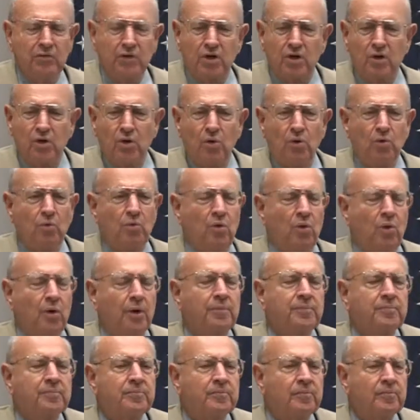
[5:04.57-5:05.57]
of the Cold
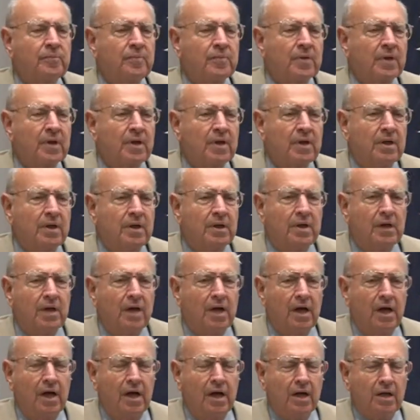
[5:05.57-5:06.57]
War.
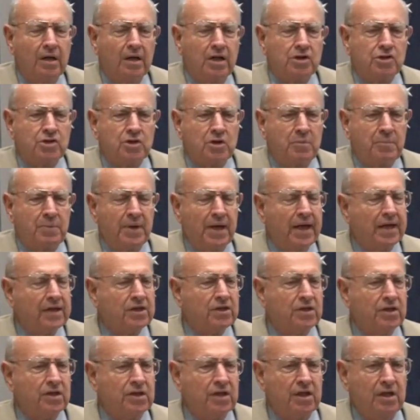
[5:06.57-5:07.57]
Let's go
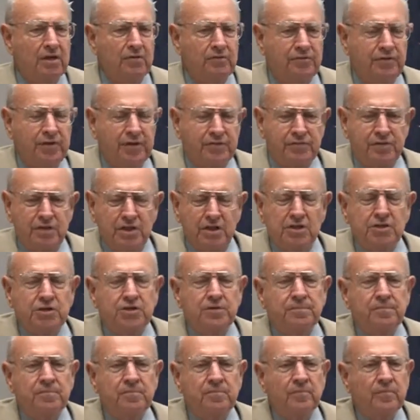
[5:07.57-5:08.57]
back to the
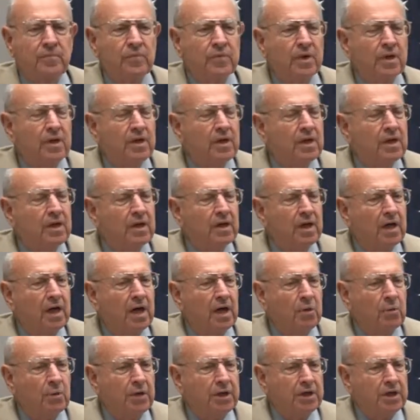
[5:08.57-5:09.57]
50s,
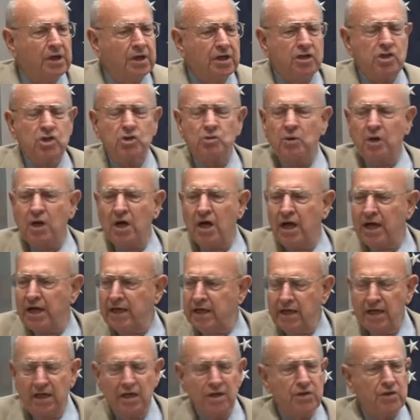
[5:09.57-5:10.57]
when kids were
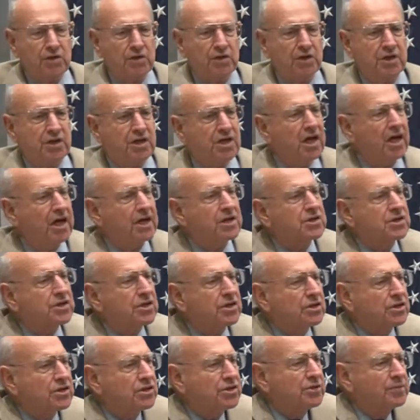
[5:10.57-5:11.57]
hiding under the
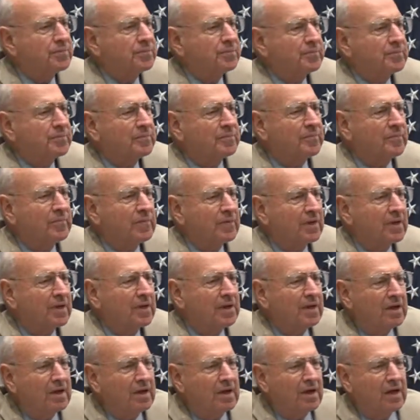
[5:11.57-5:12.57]
desks,
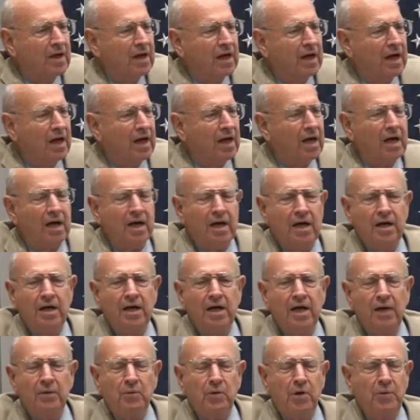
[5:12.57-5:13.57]

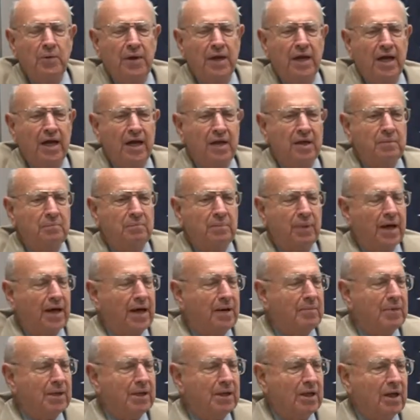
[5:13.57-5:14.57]
and when we had
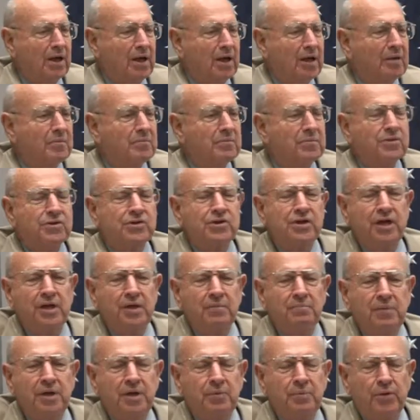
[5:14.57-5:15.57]
bomb alarms,
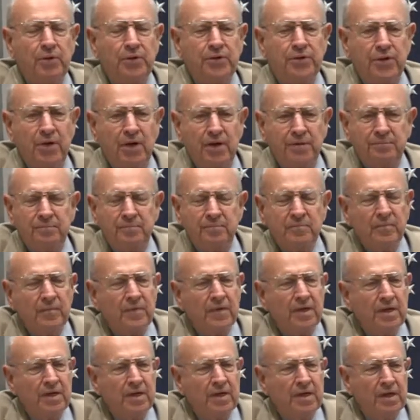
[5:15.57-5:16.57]
and people thought,
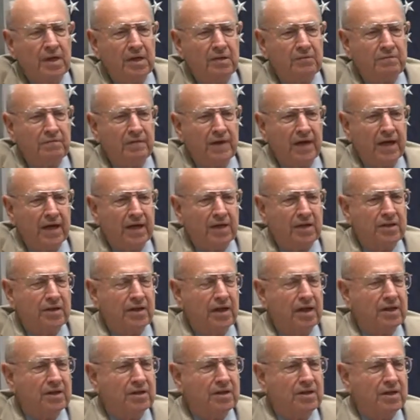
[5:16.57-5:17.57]
in fact,
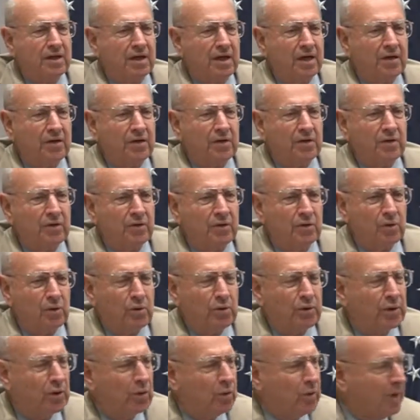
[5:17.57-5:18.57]
that
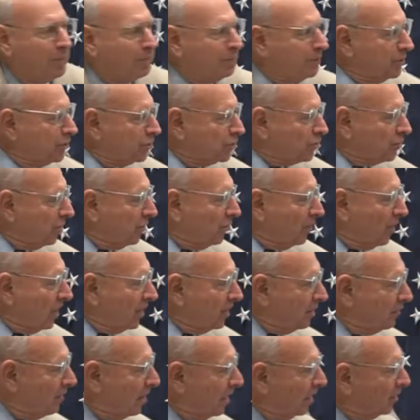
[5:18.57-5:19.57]
nuclear weapons were
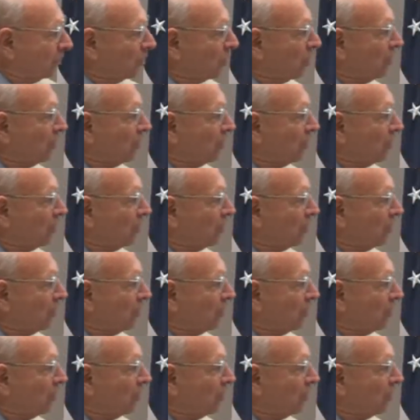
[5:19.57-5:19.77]
right around